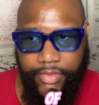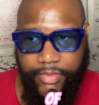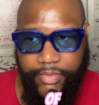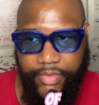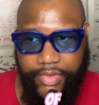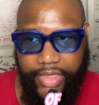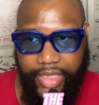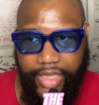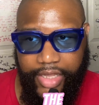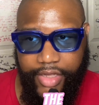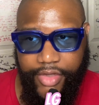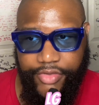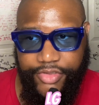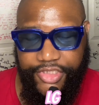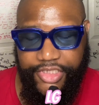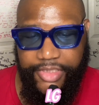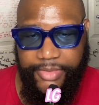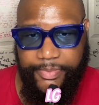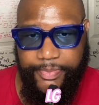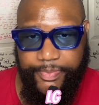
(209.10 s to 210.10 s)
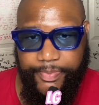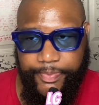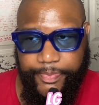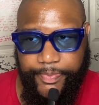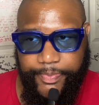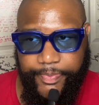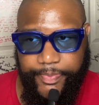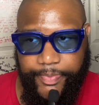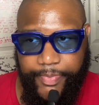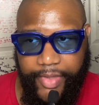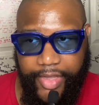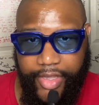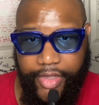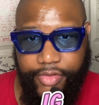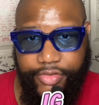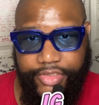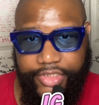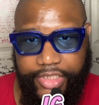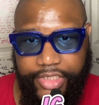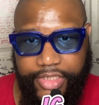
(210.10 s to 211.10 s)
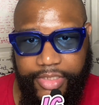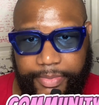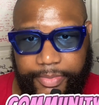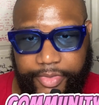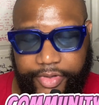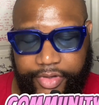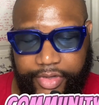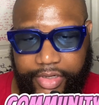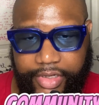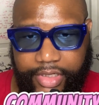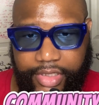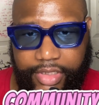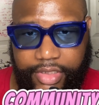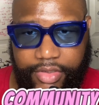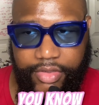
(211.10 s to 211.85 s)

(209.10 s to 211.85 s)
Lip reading: the LG community.